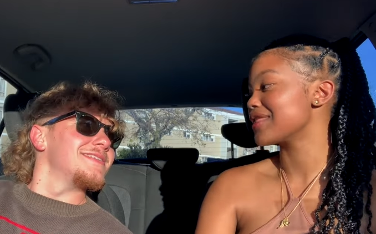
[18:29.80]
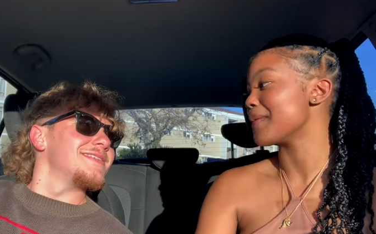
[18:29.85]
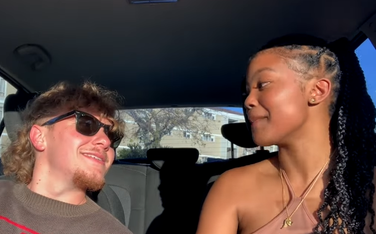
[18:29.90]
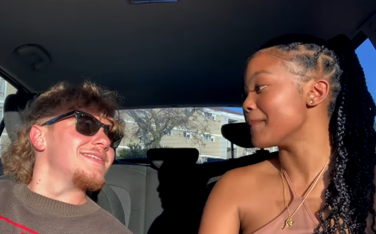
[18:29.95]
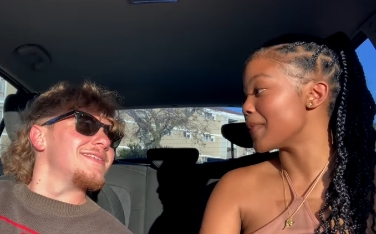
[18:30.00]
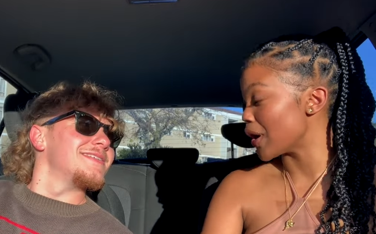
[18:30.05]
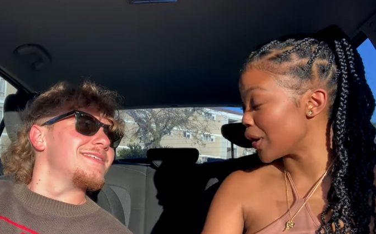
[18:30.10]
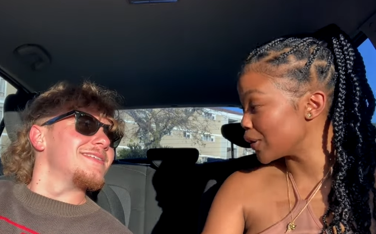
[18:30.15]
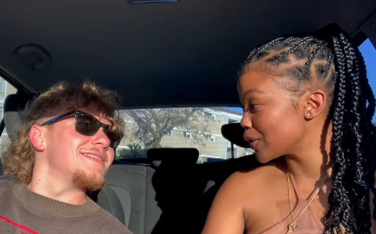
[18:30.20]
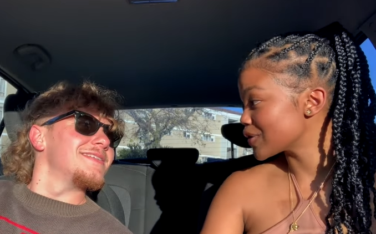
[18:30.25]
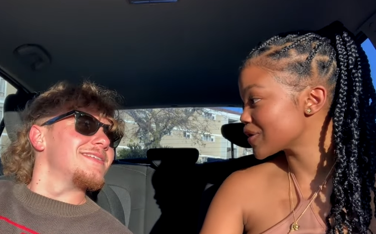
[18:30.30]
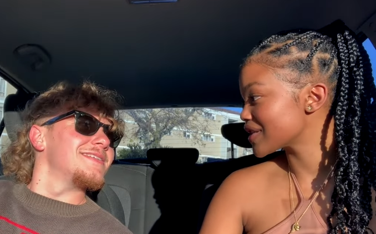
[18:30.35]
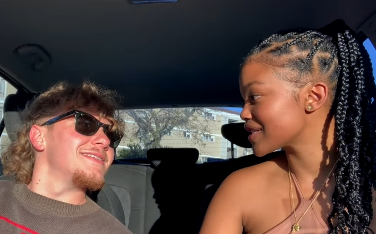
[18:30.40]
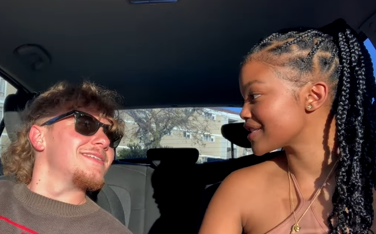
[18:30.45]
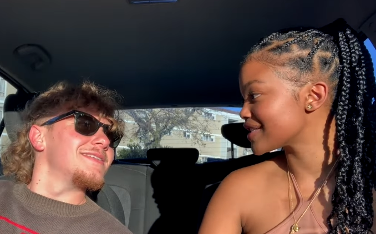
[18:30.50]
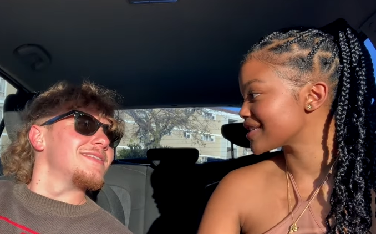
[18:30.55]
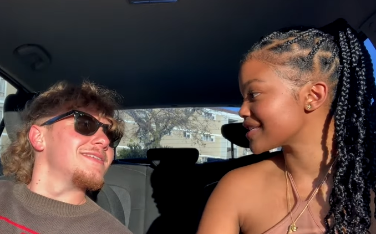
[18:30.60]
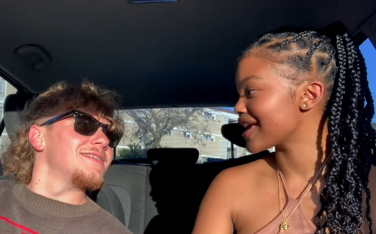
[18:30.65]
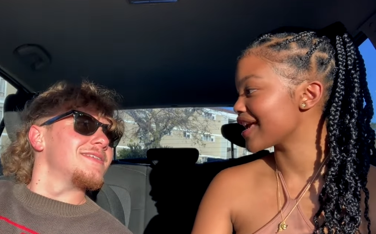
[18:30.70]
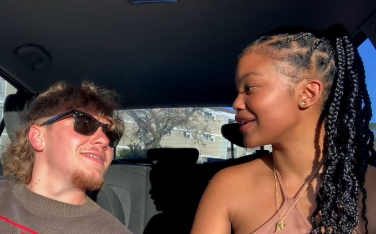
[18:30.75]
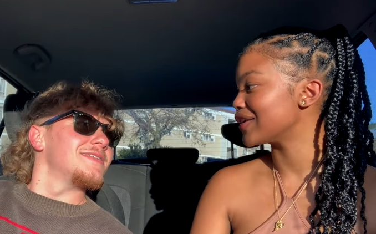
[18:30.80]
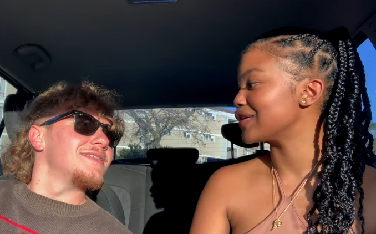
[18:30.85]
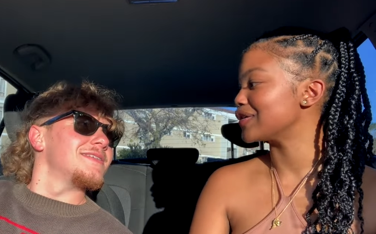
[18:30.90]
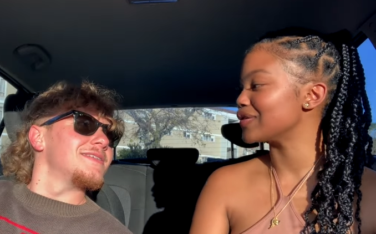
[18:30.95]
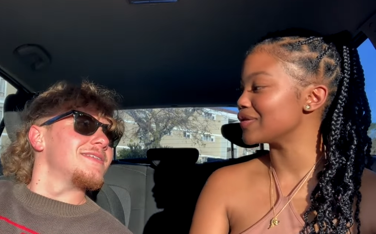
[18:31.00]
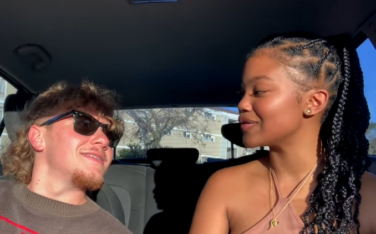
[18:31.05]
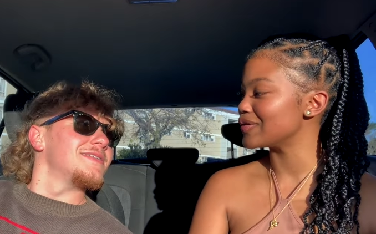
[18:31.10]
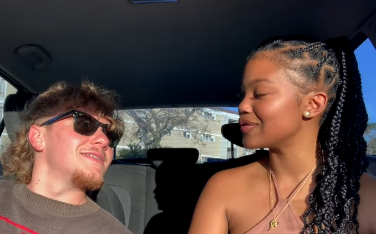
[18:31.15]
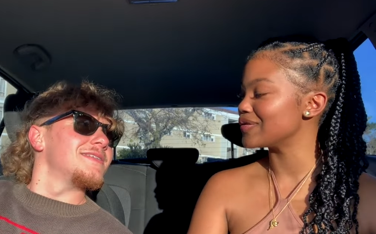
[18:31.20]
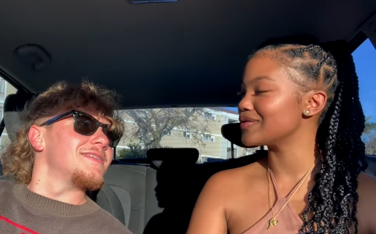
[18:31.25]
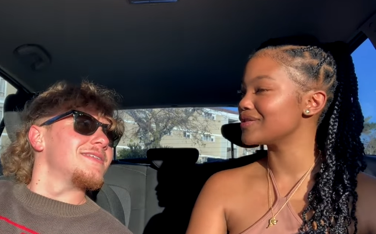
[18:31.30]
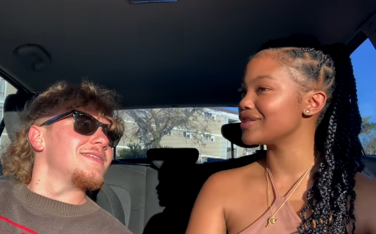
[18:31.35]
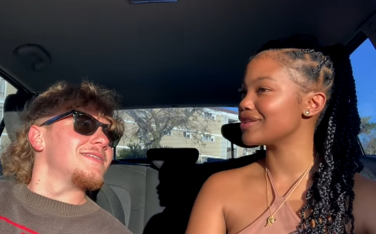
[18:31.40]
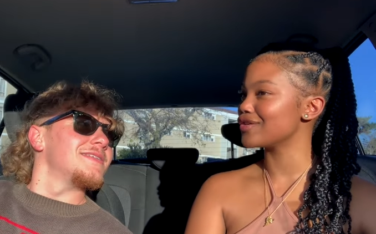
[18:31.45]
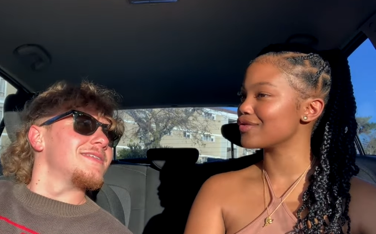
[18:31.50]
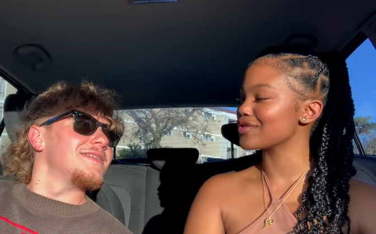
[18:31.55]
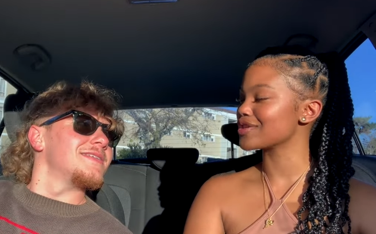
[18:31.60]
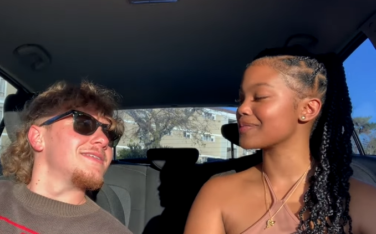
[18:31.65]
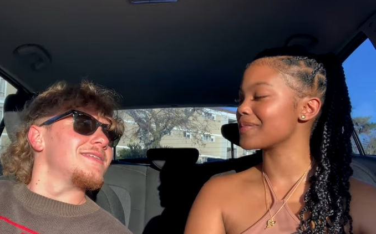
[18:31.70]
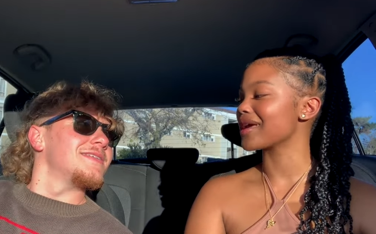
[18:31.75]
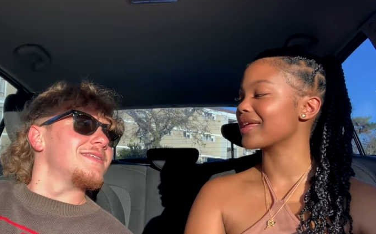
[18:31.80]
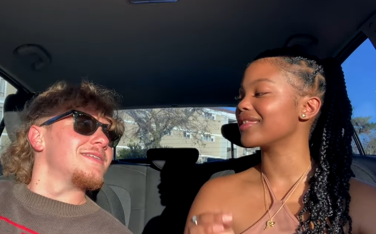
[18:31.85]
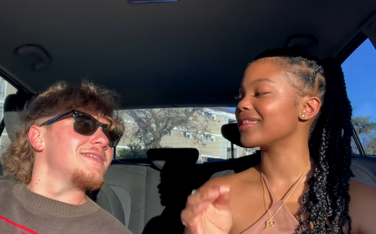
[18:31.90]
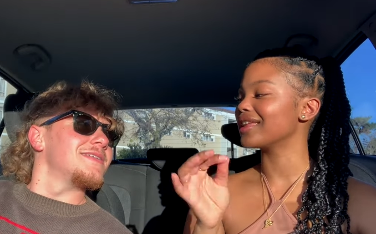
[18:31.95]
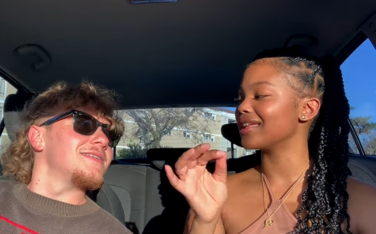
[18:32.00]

Speaker 1: the most and who do you respect the